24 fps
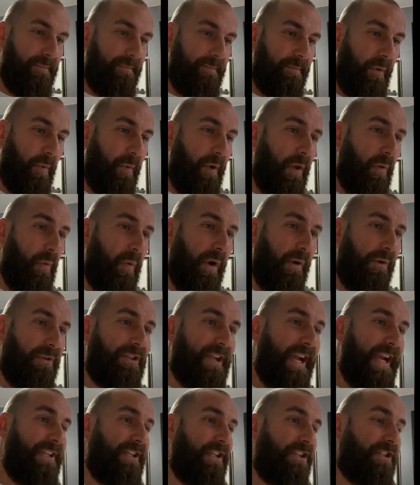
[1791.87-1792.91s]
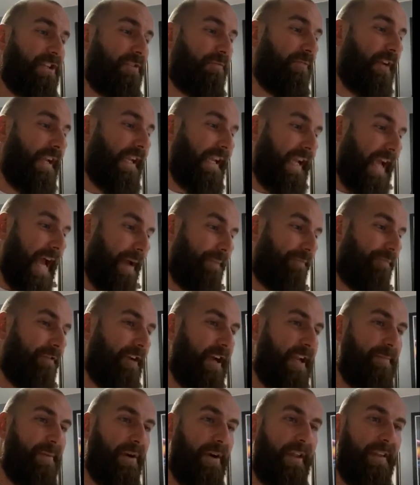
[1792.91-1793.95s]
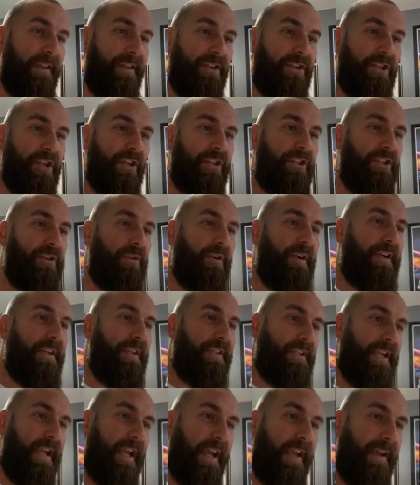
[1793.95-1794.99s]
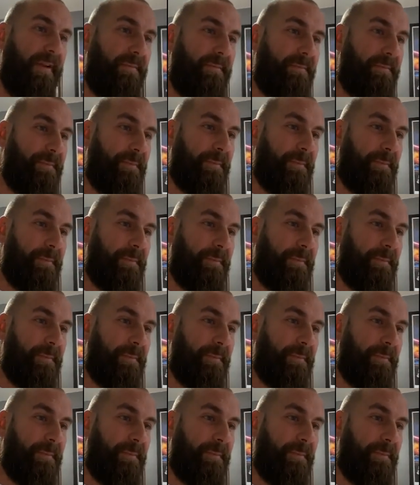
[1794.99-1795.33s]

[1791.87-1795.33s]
But what I will say, just to recap for anybody that's just joined us here,